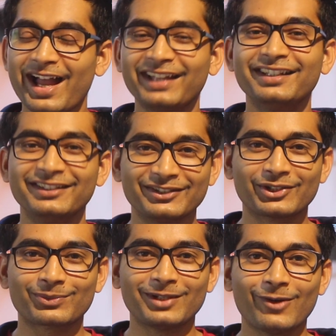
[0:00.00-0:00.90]
Hi there, this
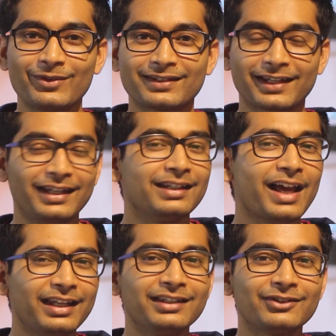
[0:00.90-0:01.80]
is Mina once again,
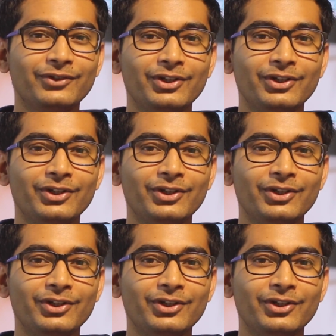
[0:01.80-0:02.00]
and in this